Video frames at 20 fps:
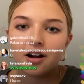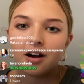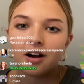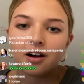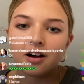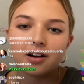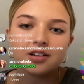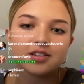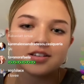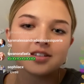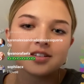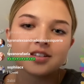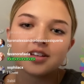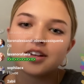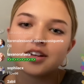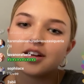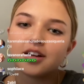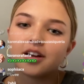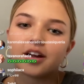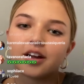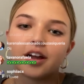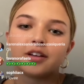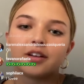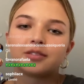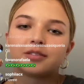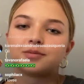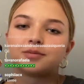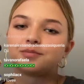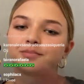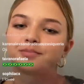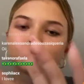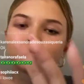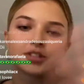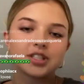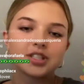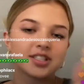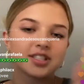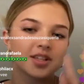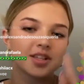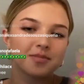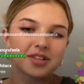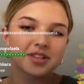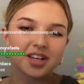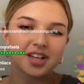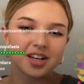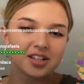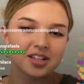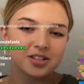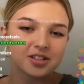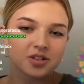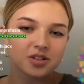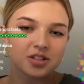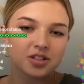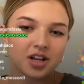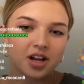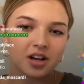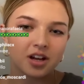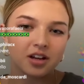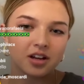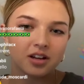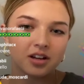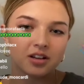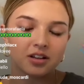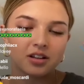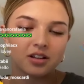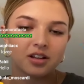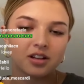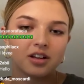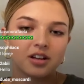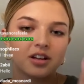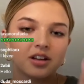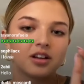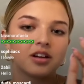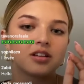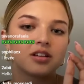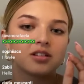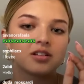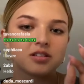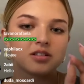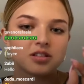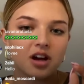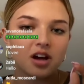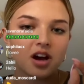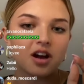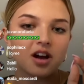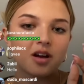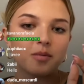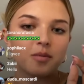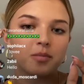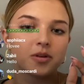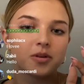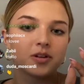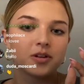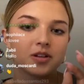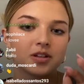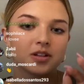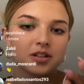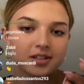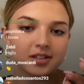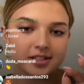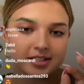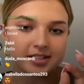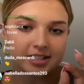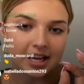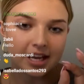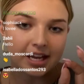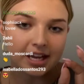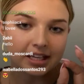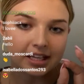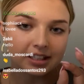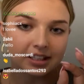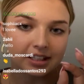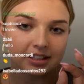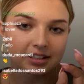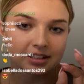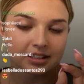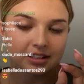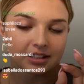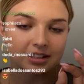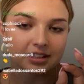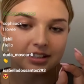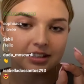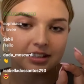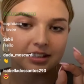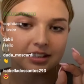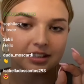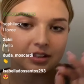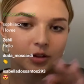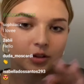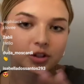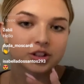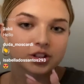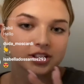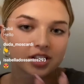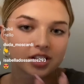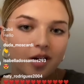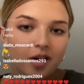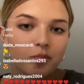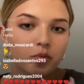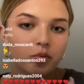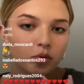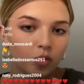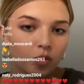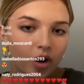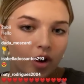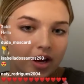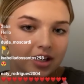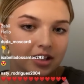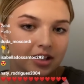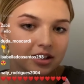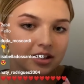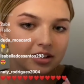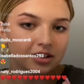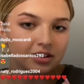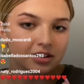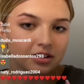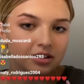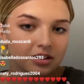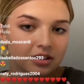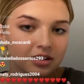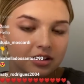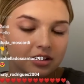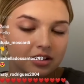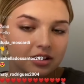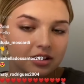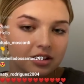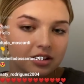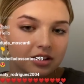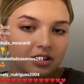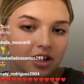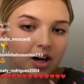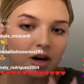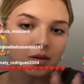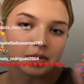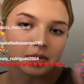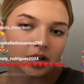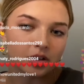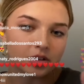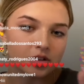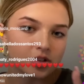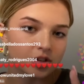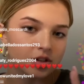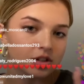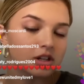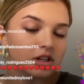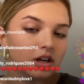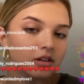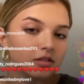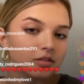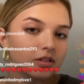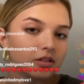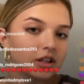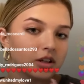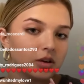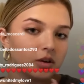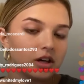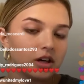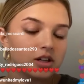Honestly, okay, just something I need to say. Stop saying or stop writing about yourself like you